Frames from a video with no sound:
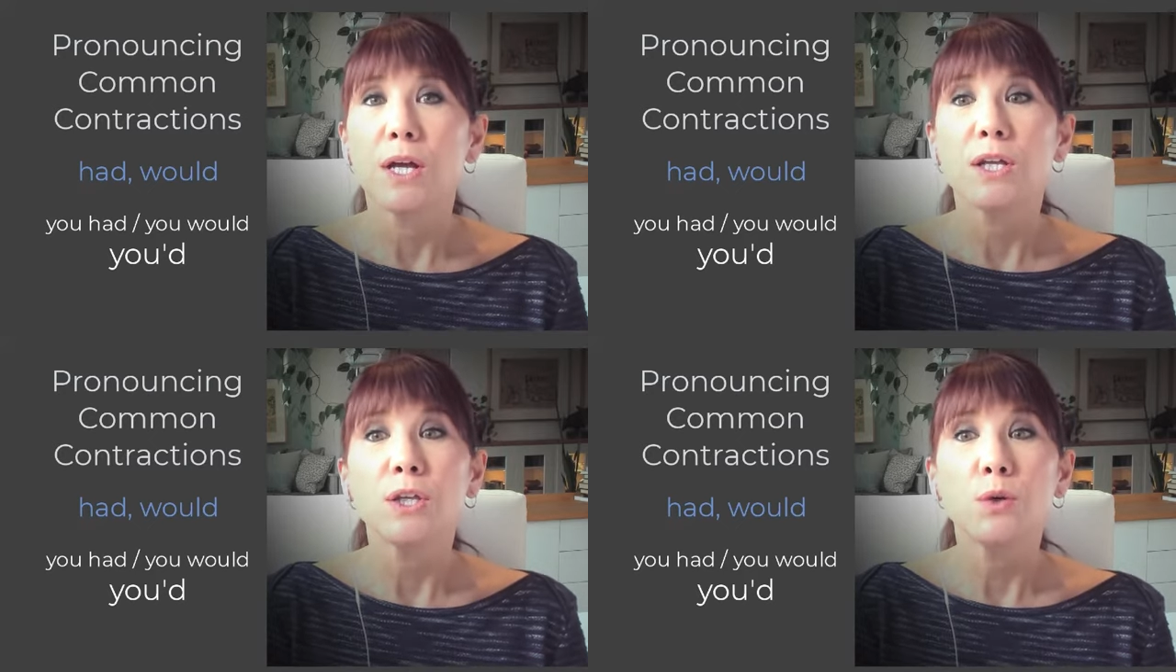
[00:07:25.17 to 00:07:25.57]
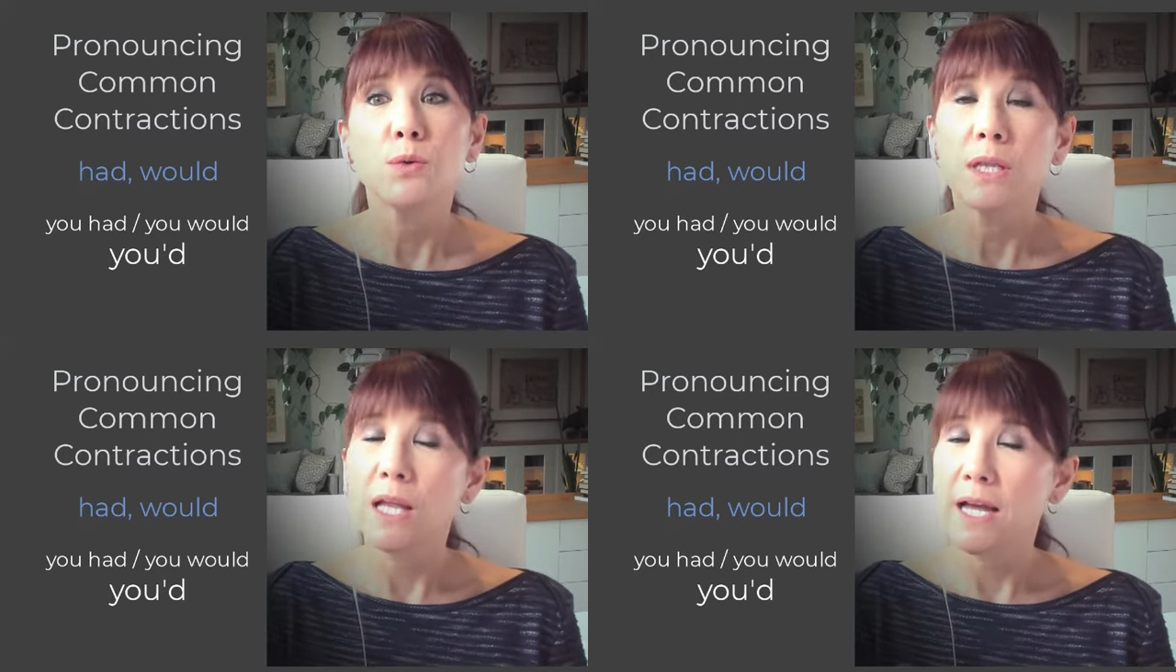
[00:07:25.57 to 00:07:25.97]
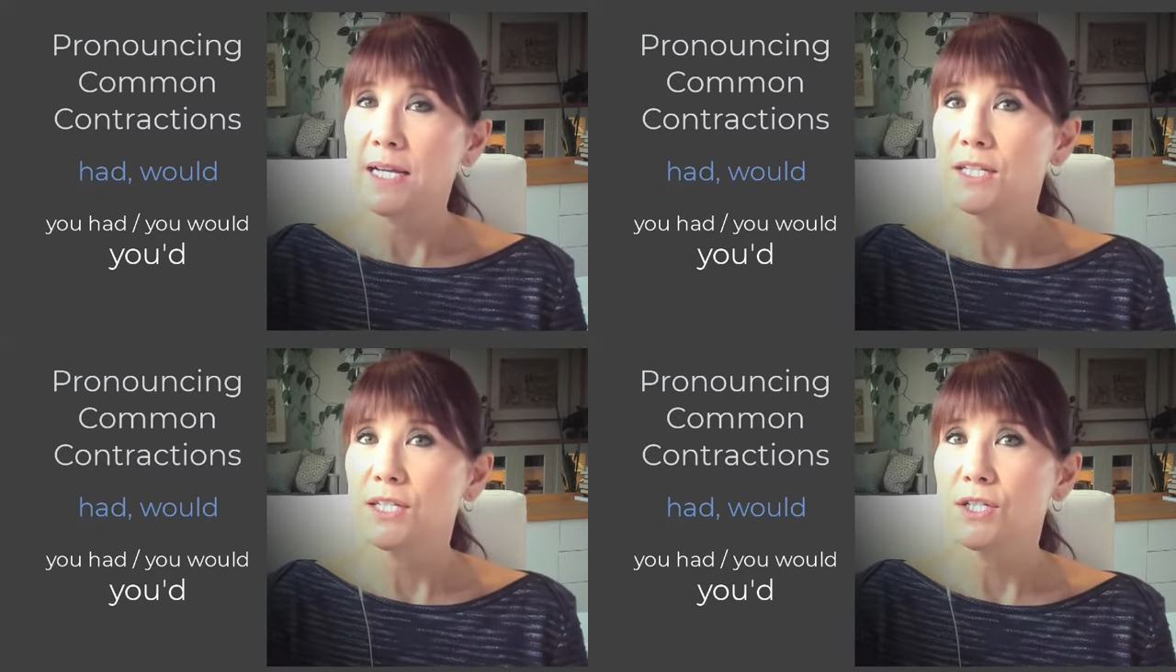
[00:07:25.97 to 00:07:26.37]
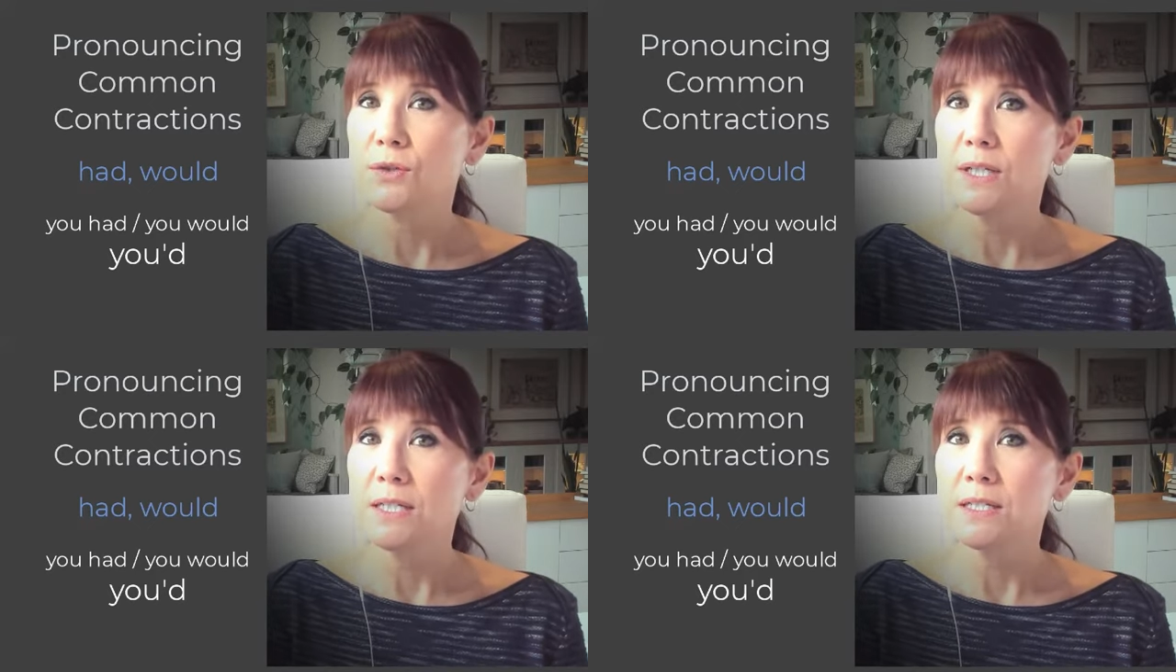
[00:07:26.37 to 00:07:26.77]
You'd like to
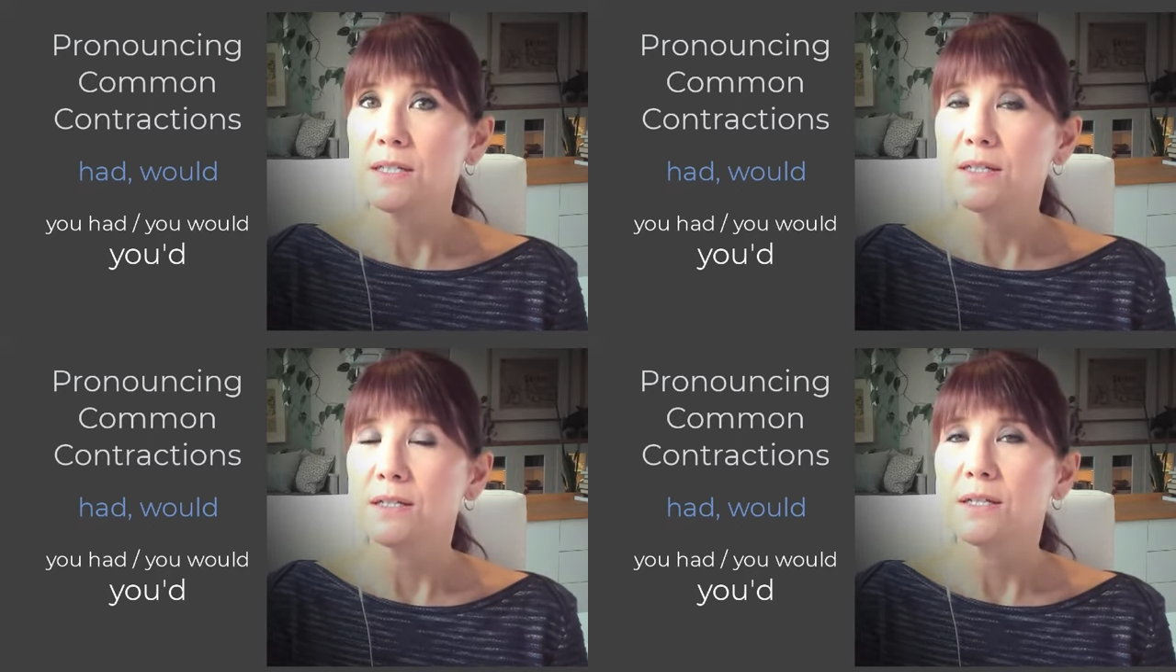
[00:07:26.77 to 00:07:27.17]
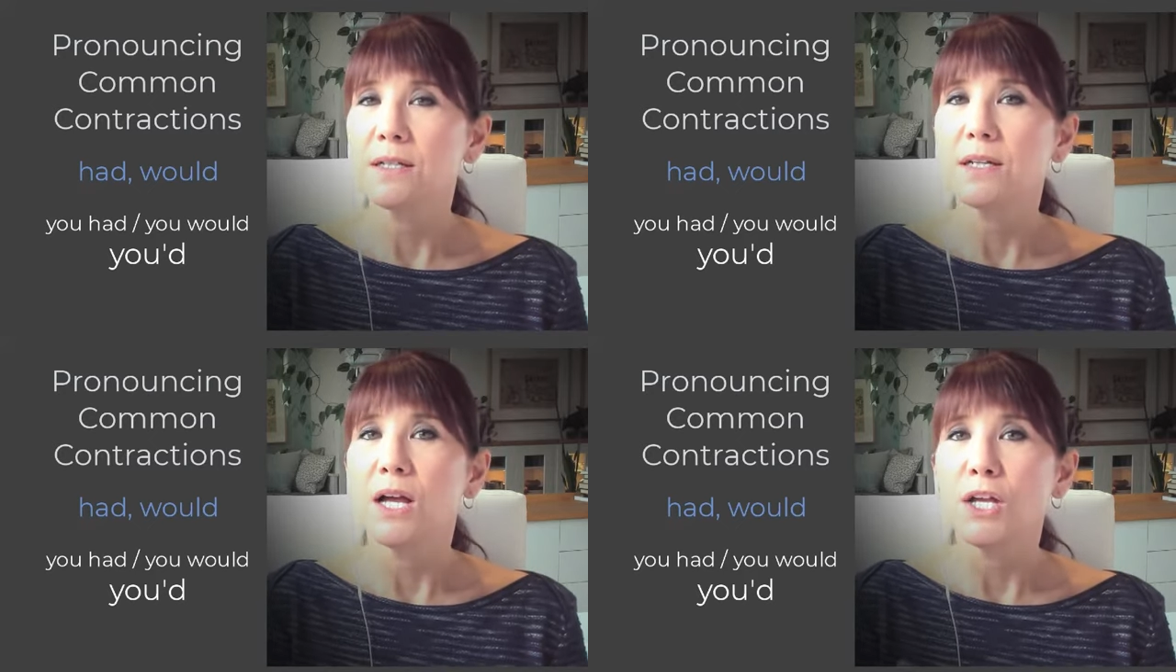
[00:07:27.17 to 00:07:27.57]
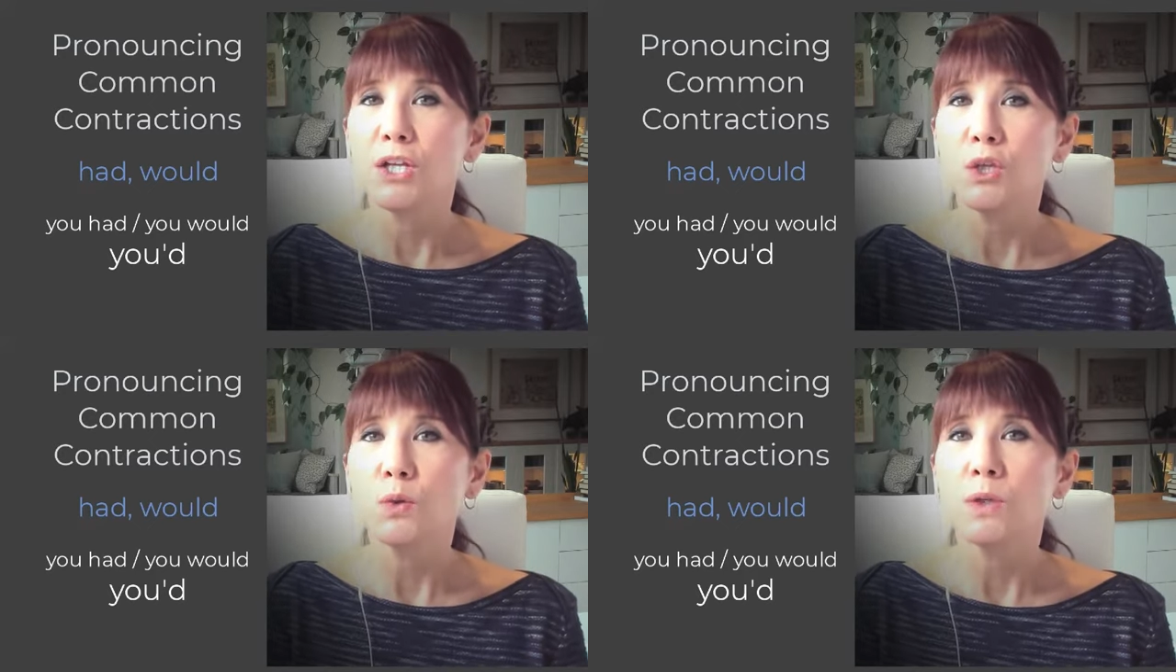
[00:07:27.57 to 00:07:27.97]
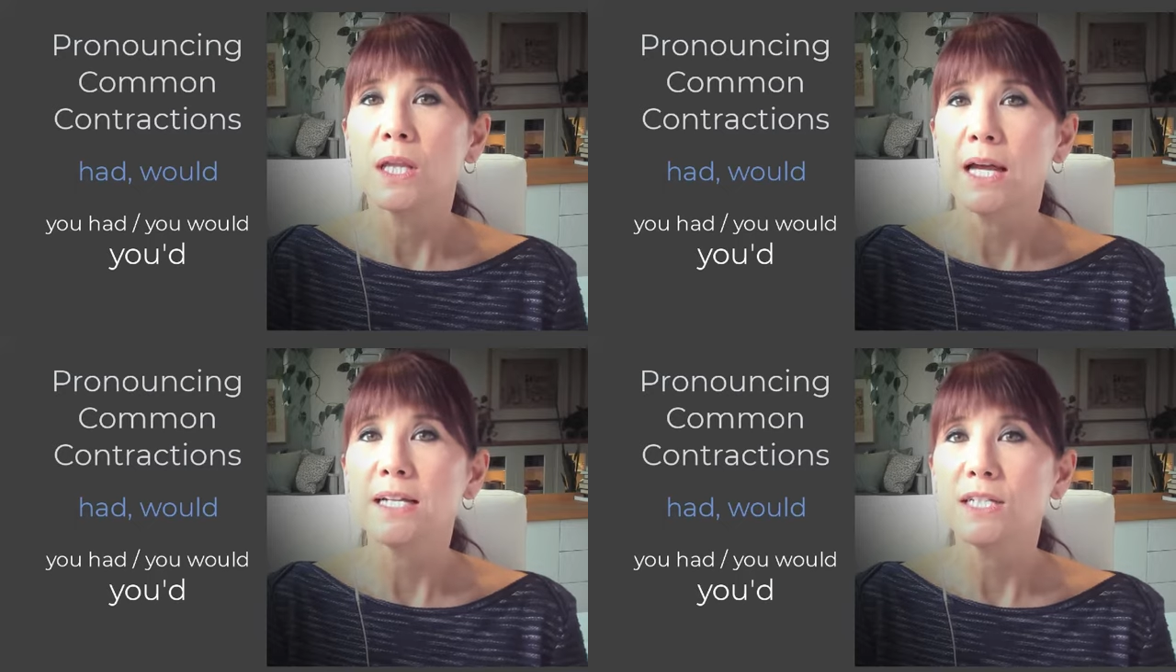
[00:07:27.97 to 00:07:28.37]
do it you'd like